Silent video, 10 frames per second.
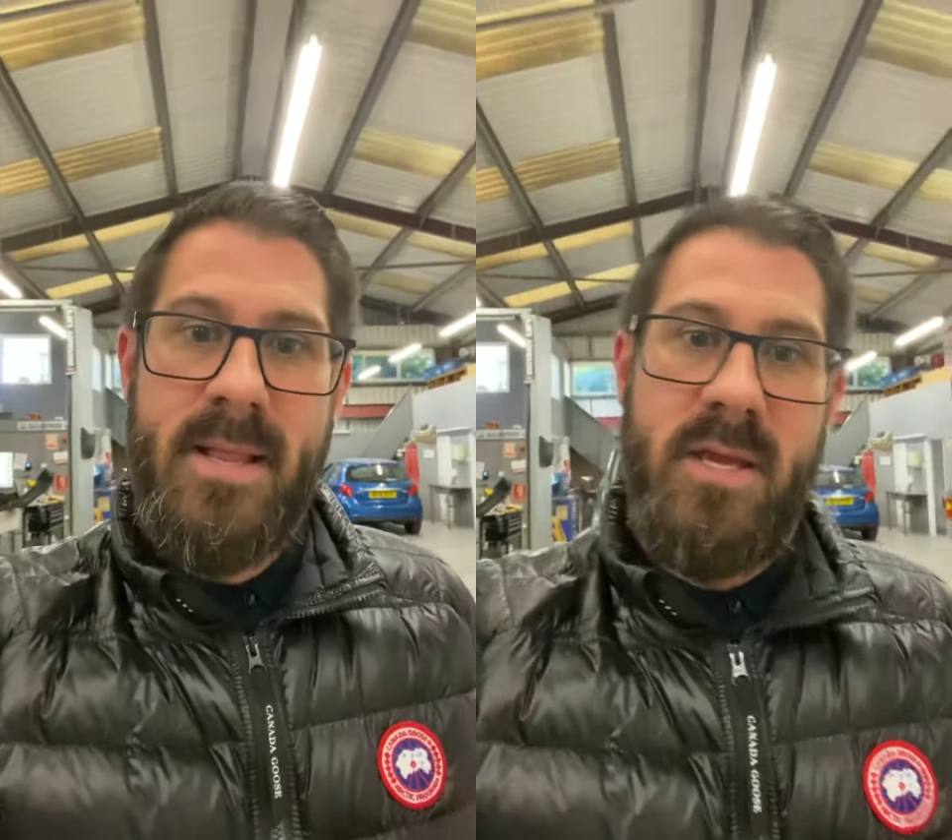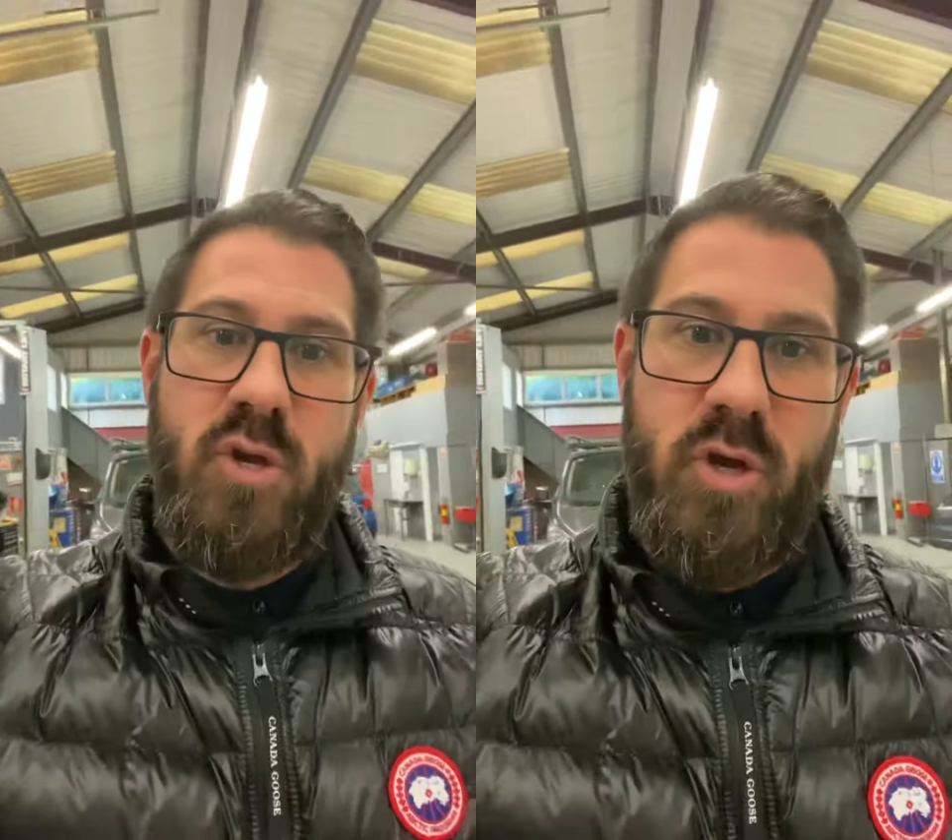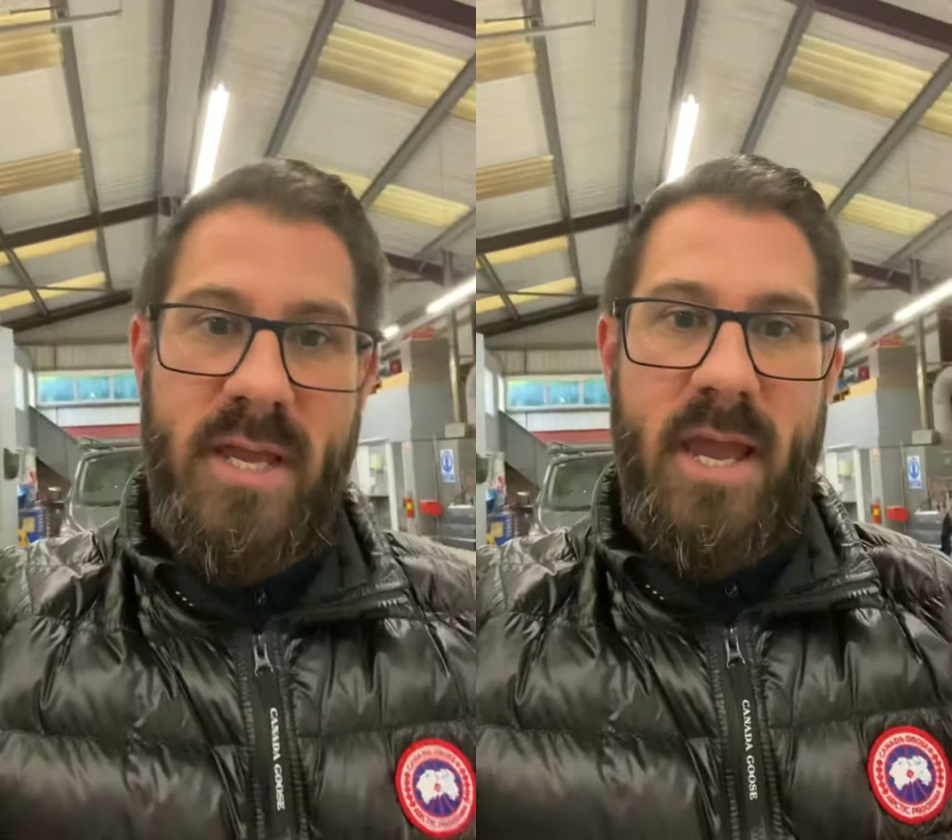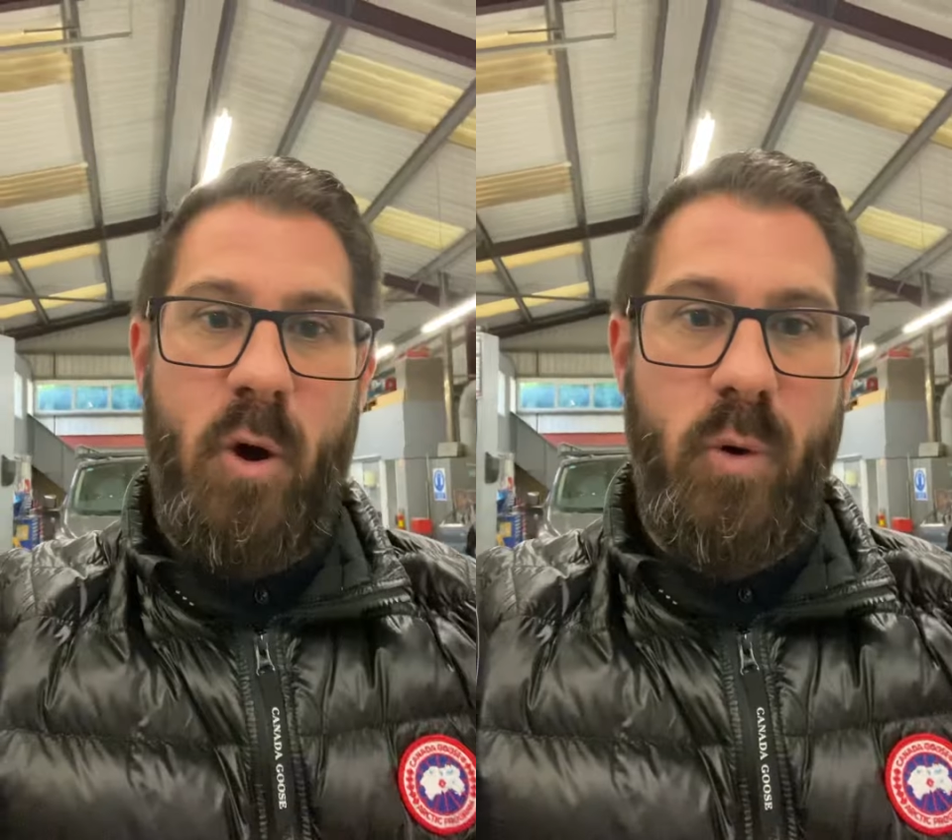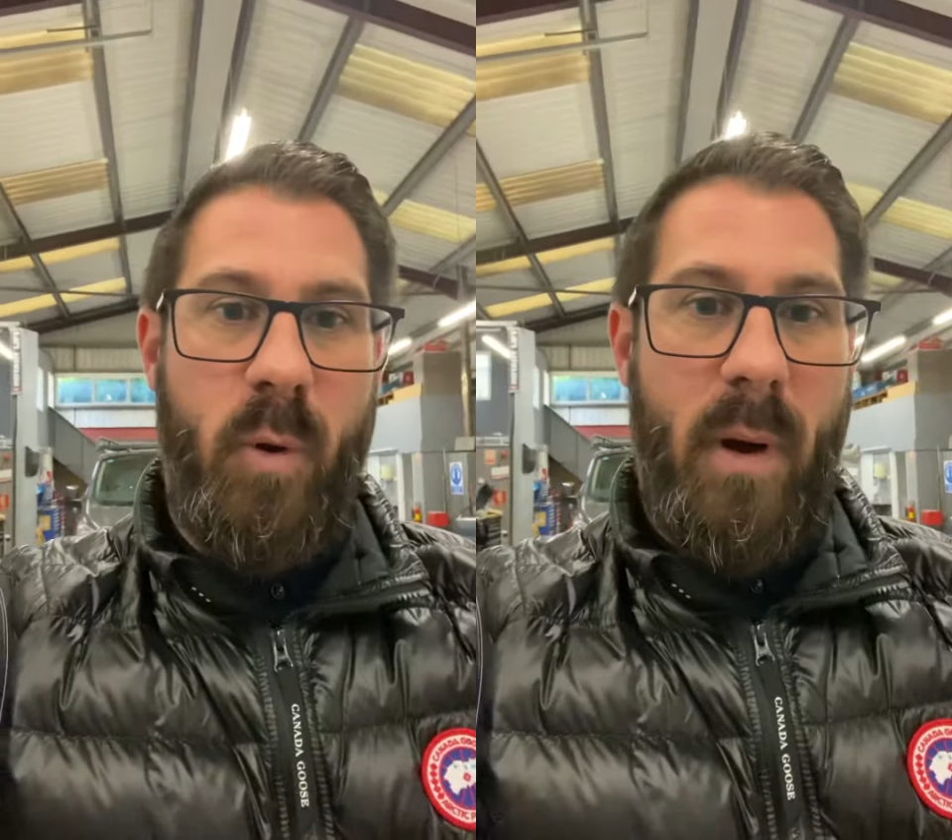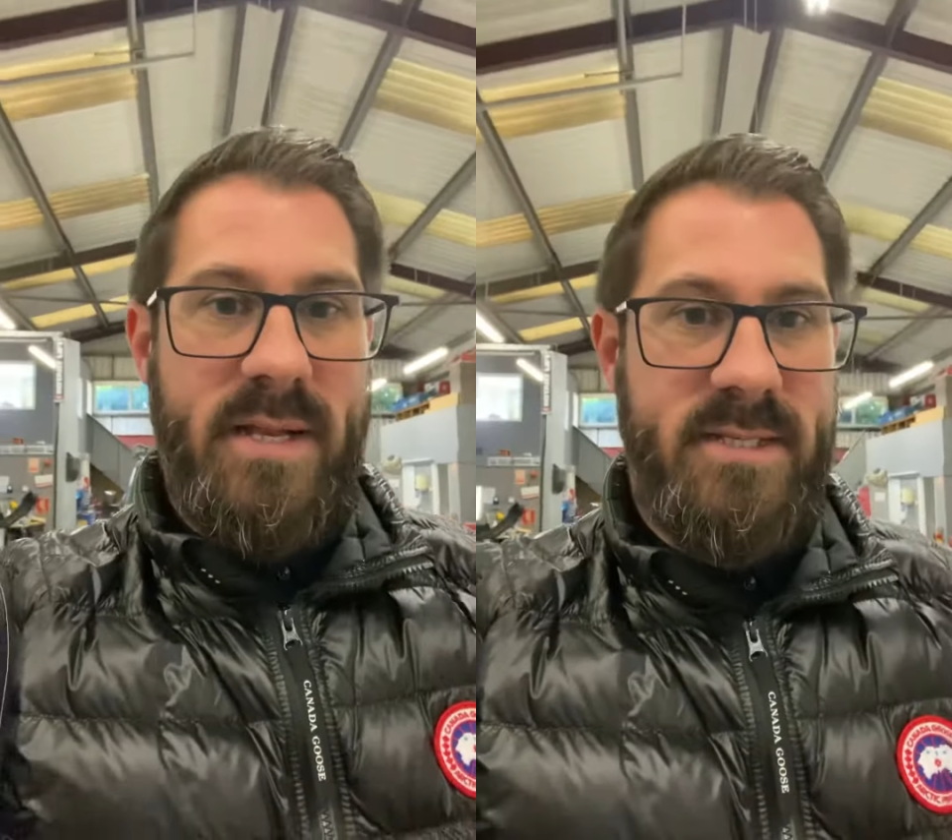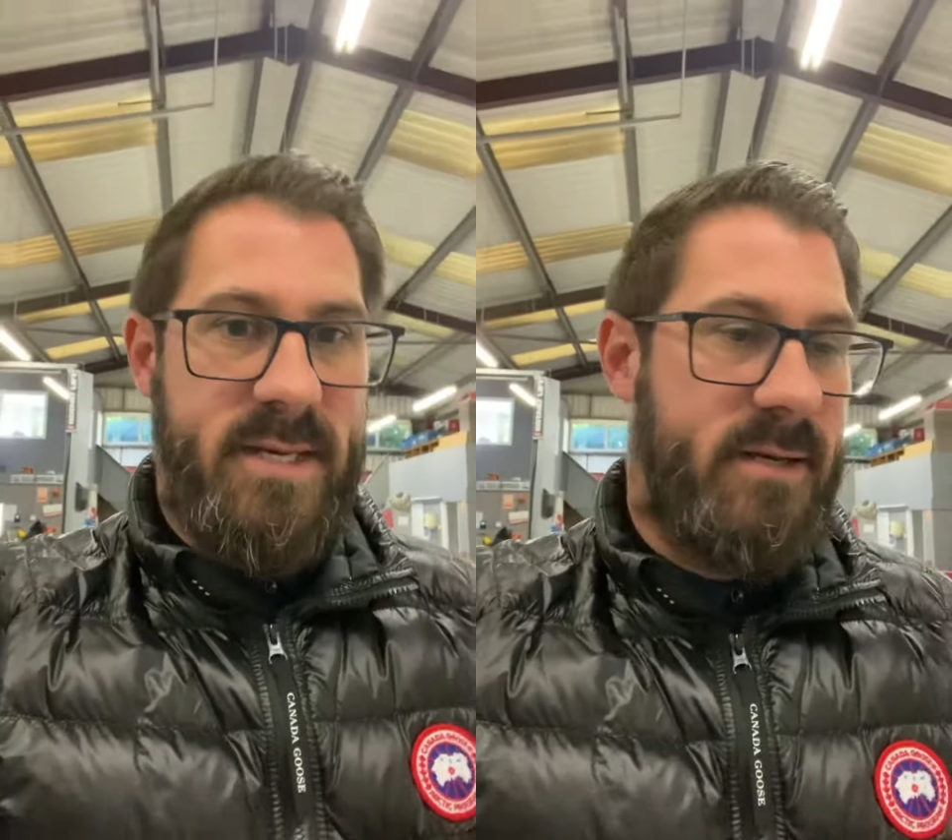You can get all the ones that